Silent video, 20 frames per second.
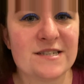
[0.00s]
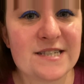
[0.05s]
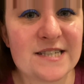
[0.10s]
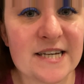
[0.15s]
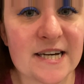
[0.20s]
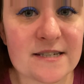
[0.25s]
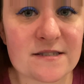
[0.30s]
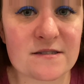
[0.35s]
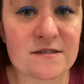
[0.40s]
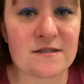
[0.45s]

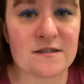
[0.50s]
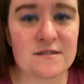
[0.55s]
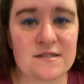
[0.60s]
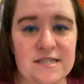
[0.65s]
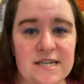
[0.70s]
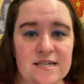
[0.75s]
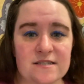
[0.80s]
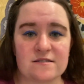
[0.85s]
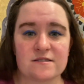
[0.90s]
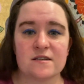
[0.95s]
Yes,
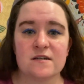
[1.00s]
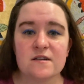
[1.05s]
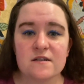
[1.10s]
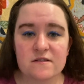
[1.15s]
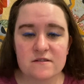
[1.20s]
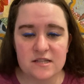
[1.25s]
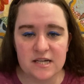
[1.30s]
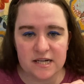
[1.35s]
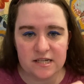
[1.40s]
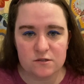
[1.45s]
yes.
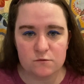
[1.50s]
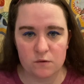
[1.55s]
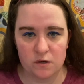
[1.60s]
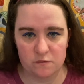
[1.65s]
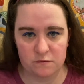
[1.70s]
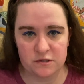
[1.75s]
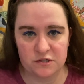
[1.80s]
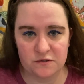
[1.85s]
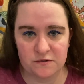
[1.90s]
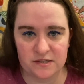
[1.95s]
That is why we're
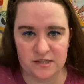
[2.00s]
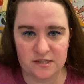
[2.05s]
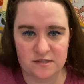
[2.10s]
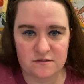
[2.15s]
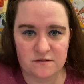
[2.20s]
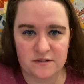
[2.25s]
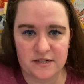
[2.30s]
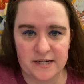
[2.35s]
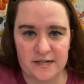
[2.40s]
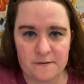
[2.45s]
doing this,
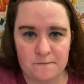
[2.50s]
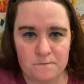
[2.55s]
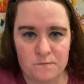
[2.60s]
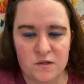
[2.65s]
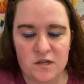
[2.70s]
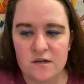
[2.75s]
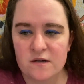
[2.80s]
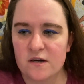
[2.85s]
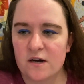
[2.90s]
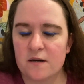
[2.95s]
okay?
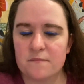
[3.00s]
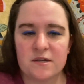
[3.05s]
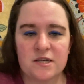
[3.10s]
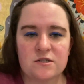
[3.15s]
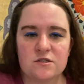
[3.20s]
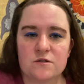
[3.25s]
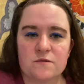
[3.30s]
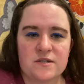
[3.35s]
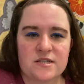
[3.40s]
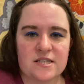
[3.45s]
I'm not
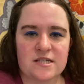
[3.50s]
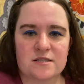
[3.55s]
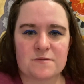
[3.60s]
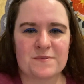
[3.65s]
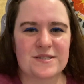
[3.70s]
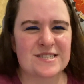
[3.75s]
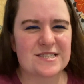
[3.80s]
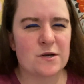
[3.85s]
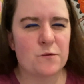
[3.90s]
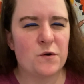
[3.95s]
doing this
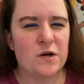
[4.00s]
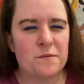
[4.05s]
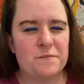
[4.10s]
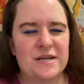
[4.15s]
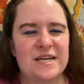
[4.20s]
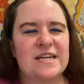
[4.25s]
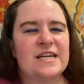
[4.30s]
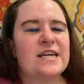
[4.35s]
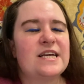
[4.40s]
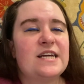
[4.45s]
because I want to be
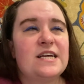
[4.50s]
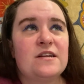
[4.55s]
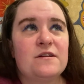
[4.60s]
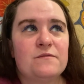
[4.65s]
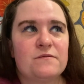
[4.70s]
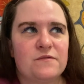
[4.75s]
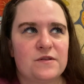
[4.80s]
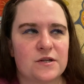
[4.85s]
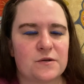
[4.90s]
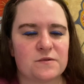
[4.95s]
an
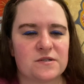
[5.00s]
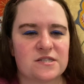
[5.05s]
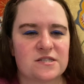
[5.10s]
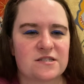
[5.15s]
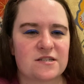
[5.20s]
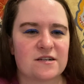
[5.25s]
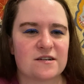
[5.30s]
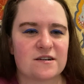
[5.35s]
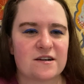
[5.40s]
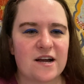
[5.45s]

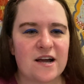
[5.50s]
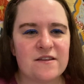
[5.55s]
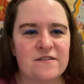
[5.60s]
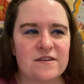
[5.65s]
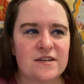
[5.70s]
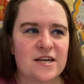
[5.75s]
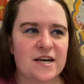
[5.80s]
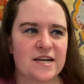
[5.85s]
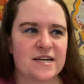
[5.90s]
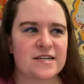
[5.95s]
influencer and
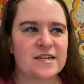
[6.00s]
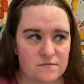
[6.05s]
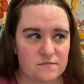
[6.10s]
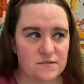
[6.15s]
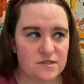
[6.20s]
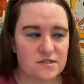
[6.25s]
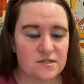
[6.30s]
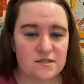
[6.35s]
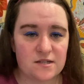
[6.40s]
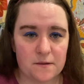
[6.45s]
like
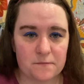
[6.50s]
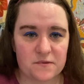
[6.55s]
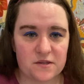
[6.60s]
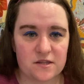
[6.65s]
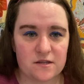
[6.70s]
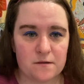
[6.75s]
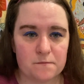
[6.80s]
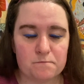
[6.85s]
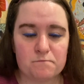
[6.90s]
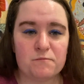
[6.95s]
some
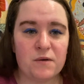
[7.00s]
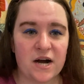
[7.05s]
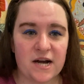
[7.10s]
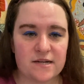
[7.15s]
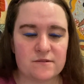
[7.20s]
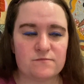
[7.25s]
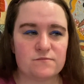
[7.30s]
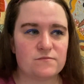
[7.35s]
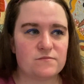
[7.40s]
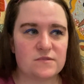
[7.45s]
but
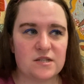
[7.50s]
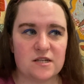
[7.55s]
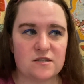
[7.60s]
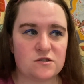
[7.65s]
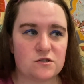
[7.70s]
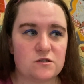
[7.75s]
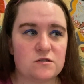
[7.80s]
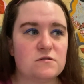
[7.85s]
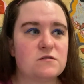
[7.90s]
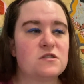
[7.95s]

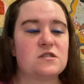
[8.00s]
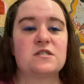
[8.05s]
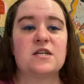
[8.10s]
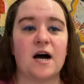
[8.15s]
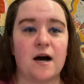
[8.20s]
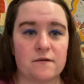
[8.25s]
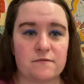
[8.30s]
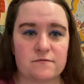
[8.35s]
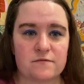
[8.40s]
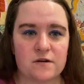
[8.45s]

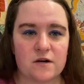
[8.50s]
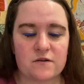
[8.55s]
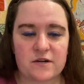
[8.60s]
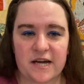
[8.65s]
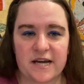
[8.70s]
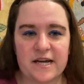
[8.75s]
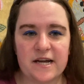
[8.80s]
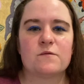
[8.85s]
stuff, okay?